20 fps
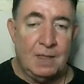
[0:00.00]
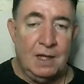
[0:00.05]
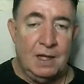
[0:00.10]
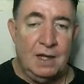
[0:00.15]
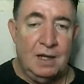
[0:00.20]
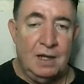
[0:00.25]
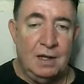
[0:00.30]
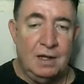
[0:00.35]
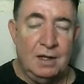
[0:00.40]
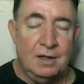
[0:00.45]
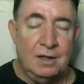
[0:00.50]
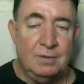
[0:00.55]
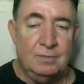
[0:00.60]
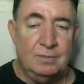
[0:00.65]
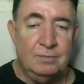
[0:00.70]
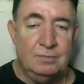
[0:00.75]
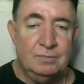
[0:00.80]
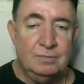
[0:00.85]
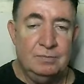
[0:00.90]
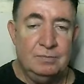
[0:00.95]
uh,
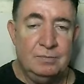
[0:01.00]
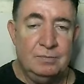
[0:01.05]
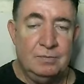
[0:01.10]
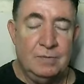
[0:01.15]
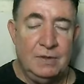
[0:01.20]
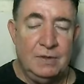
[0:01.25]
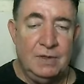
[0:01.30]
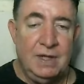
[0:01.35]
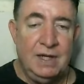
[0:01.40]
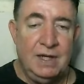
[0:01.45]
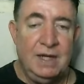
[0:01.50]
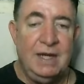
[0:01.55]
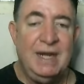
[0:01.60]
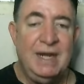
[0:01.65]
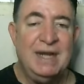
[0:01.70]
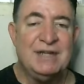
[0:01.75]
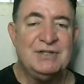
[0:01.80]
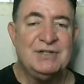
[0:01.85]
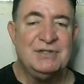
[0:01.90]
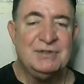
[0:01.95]
he
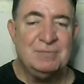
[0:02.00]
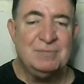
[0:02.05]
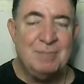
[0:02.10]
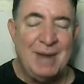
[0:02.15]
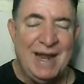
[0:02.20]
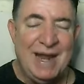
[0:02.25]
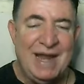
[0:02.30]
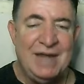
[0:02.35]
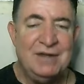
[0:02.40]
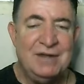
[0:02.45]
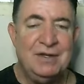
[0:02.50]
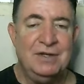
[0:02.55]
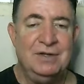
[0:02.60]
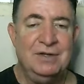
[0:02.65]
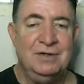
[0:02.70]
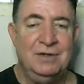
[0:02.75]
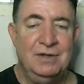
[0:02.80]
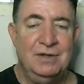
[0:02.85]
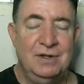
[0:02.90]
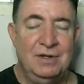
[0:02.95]
expanded
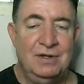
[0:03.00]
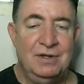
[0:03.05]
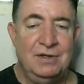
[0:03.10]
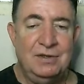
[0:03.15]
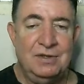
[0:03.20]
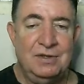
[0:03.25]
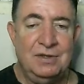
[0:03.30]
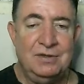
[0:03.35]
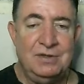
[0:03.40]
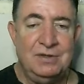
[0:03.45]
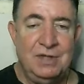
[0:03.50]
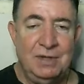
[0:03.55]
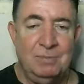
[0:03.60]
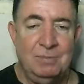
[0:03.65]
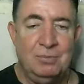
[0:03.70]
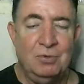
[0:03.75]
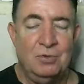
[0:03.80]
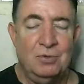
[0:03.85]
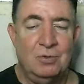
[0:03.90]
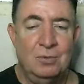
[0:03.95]
the
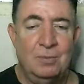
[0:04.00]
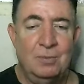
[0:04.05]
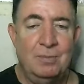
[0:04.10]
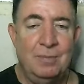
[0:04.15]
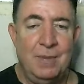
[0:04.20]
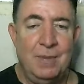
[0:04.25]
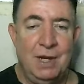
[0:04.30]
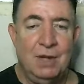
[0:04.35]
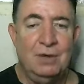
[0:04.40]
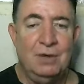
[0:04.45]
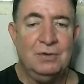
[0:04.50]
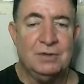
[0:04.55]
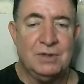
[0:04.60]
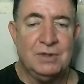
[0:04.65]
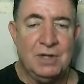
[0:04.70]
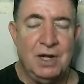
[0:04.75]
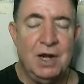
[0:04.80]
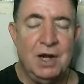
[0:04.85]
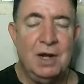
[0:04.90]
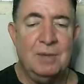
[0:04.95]
Temple Mount
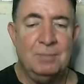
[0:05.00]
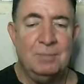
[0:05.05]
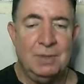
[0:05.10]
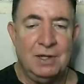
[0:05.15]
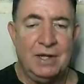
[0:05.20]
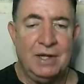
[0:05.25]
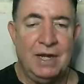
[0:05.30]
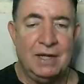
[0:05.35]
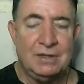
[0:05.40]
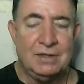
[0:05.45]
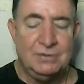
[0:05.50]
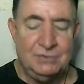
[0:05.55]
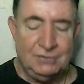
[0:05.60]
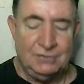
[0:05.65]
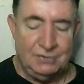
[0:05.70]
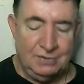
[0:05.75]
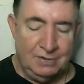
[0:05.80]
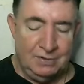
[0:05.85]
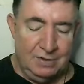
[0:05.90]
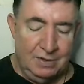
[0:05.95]

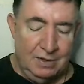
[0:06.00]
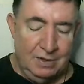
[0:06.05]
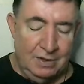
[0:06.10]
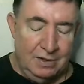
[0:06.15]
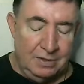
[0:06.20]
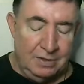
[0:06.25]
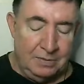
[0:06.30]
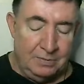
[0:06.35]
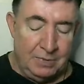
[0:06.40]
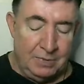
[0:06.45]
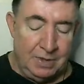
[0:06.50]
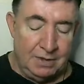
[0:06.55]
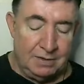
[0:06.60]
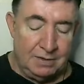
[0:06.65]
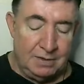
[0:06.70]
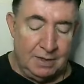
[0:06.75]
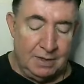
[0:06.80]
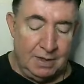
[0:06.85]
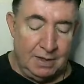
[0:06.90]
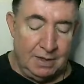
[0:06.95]
complex but,
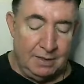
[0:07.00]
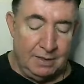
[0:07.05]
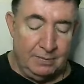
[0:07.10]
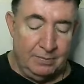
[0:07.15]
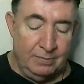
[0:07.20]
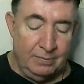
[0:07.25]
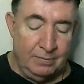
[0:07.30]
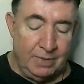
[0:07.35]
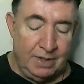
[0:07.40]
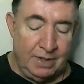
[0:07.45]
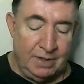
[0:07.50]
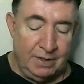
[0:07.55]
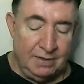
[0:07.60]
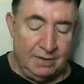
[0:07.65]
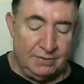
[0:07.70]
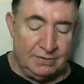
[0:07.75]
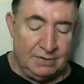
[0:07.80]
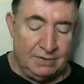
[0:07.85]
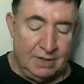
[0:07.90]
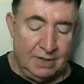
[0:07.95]
uh, but it
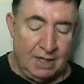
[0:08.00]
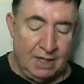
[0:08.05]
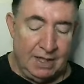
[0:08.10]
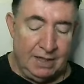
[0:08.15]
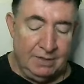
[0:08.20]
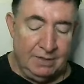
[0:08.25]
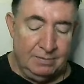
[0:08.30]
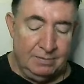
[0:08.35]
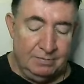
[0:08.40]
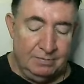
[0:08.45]
is not